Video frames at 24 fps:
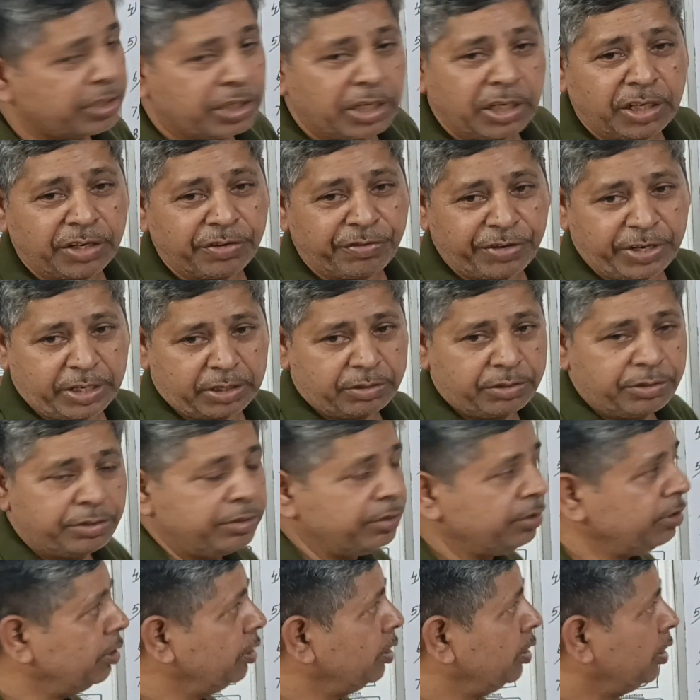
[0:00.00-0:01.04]
defect.
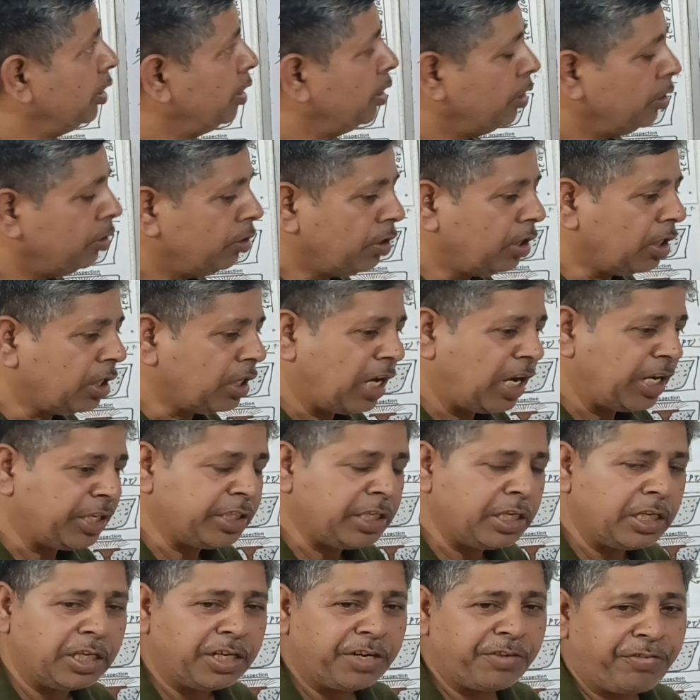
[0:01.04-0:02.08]
The
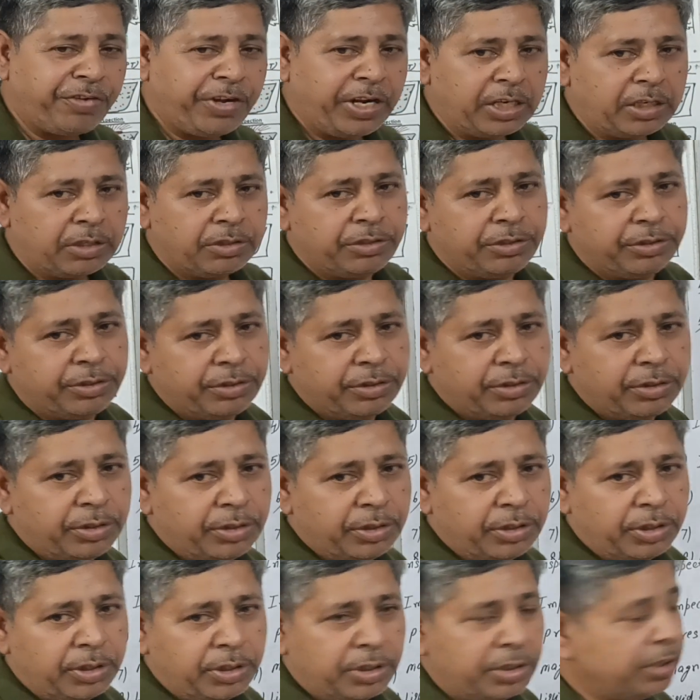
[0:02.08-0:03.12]
casting defect,
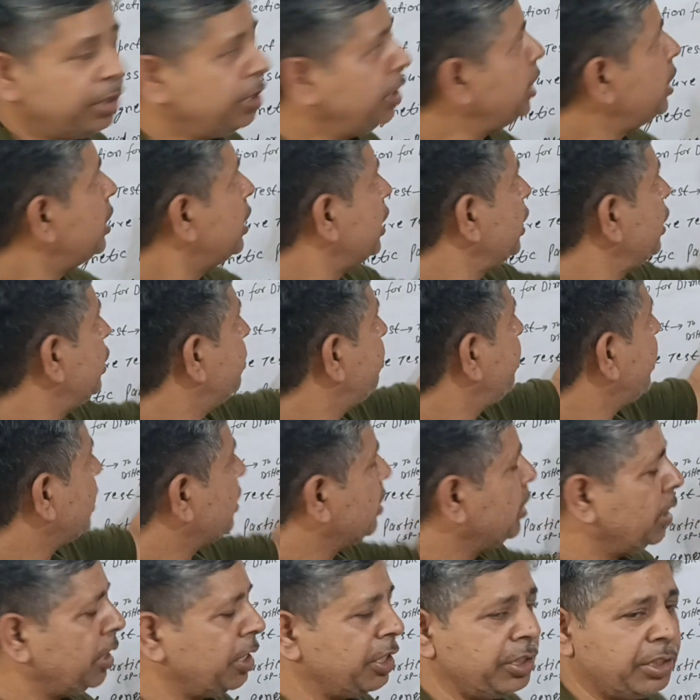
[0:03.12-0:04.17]
this
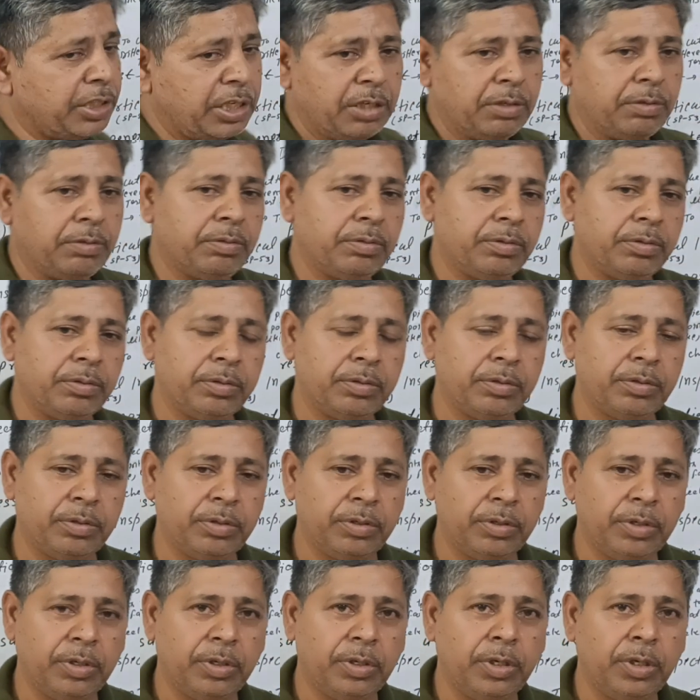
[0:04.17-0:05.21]
inspection is done
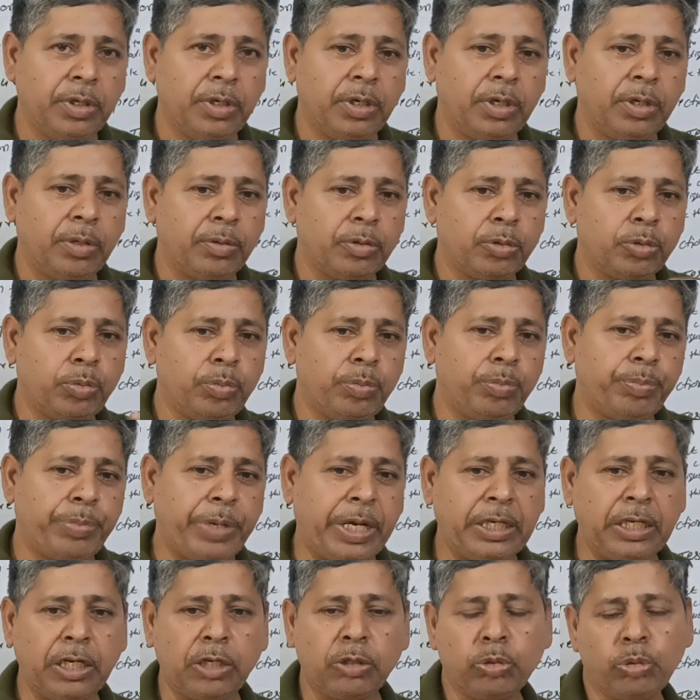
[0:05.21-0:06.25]
by
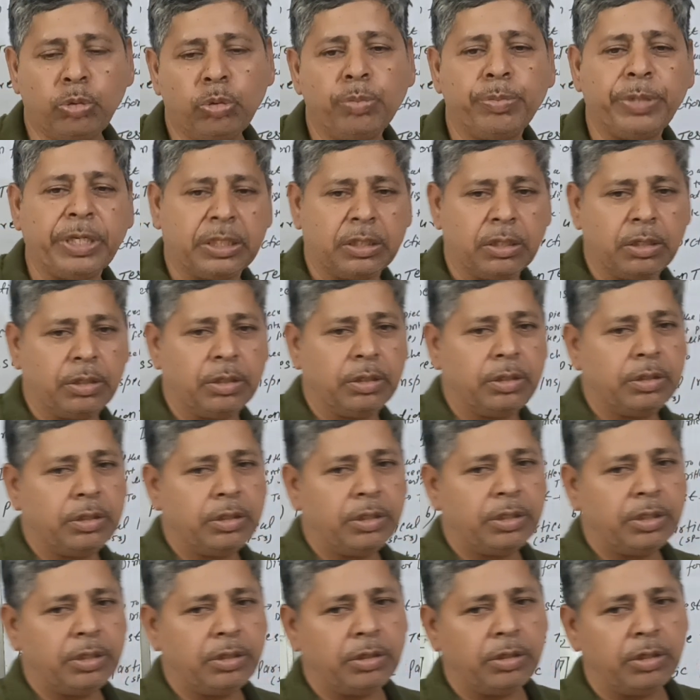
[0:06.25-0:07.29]
the two methods.
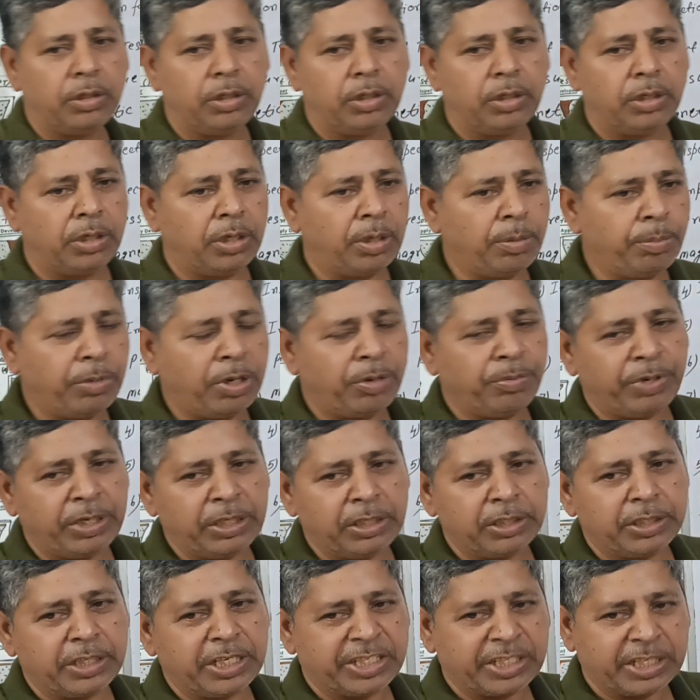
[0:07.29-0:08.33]
Number one
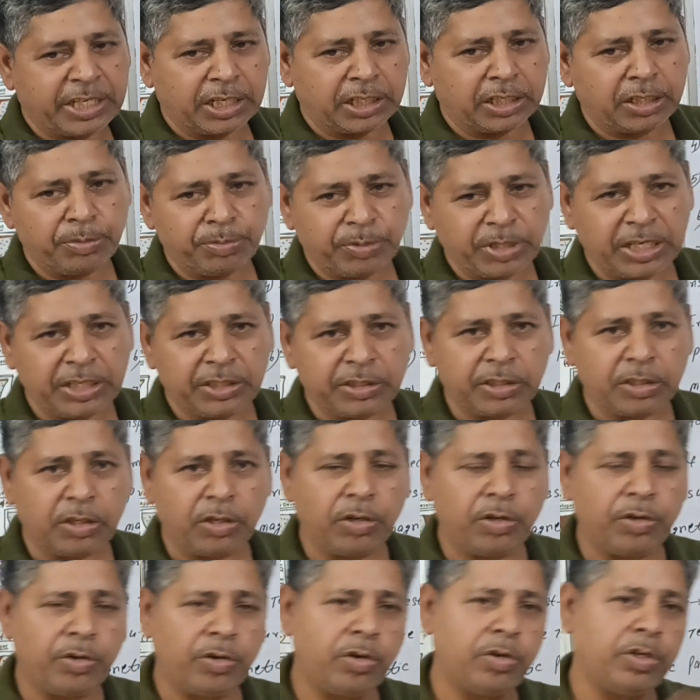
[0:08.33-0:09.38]
is destructive test or
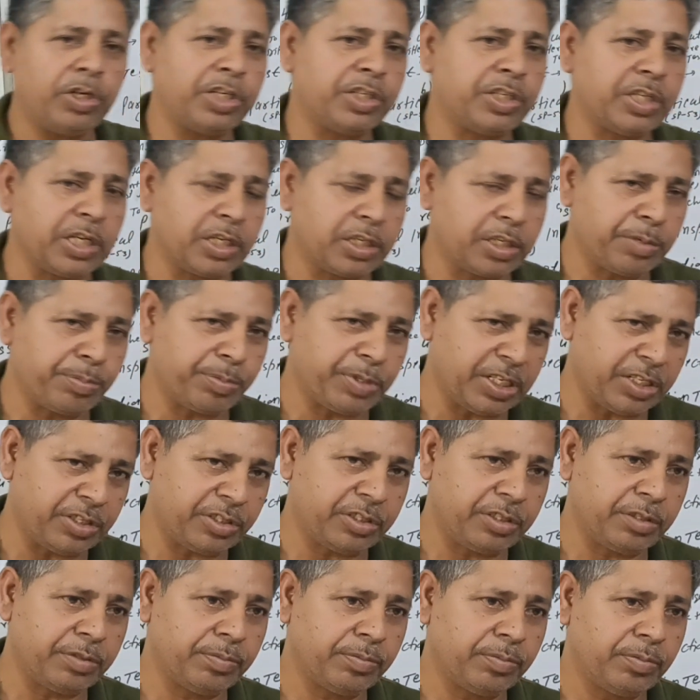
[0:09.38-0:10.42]
non-destructive
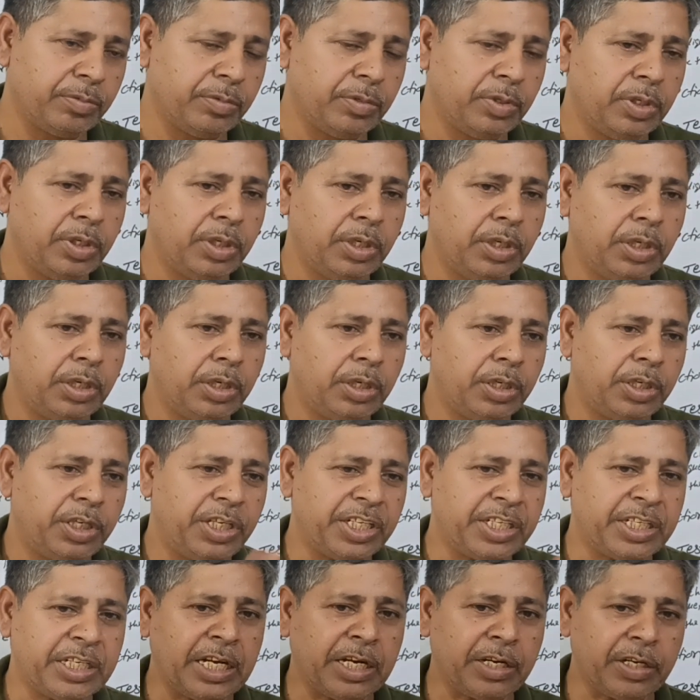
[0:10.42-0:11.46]
test.
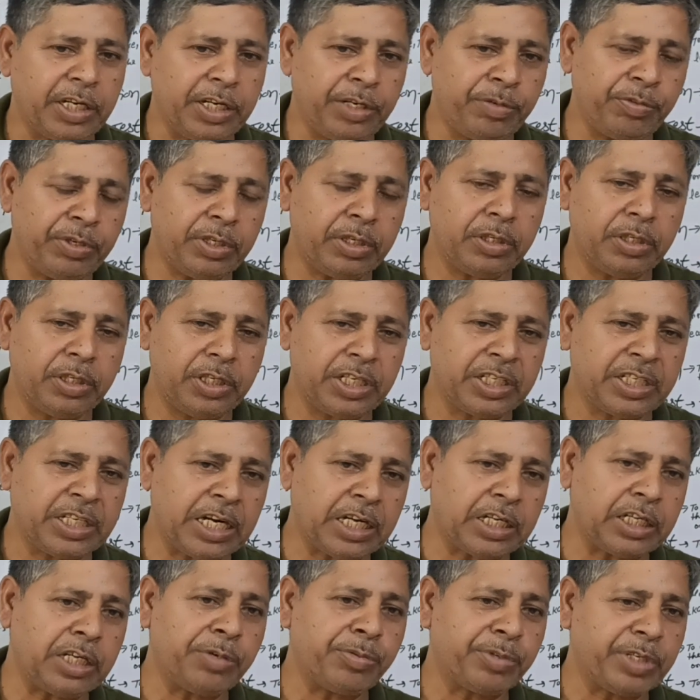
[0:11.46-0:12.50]

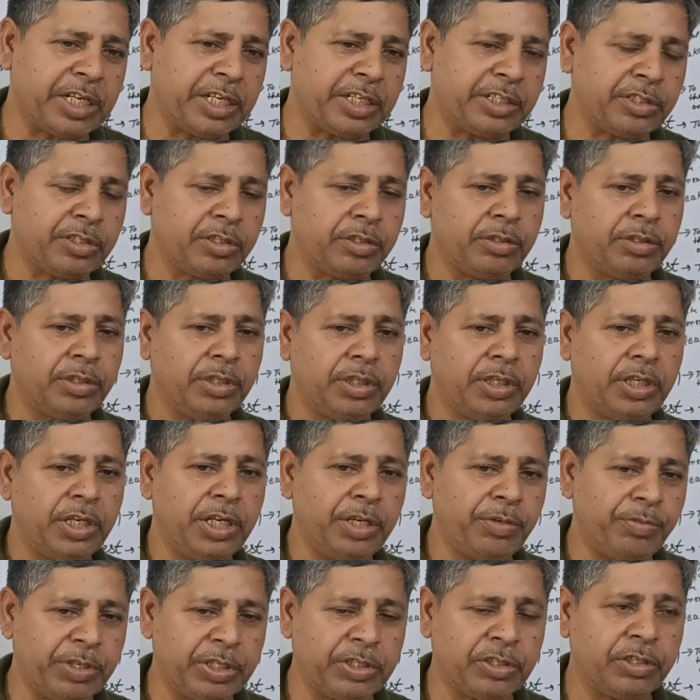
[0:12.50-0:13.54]
Destructive test in
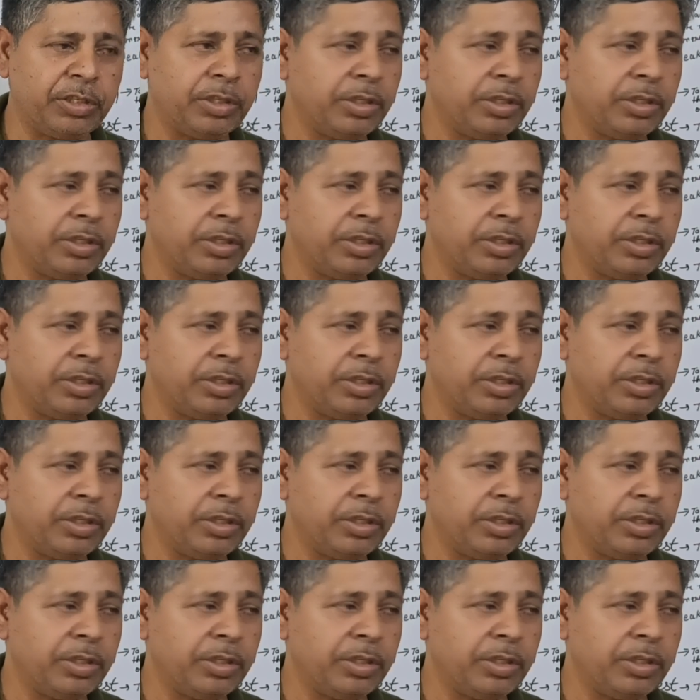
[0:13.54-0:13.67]
which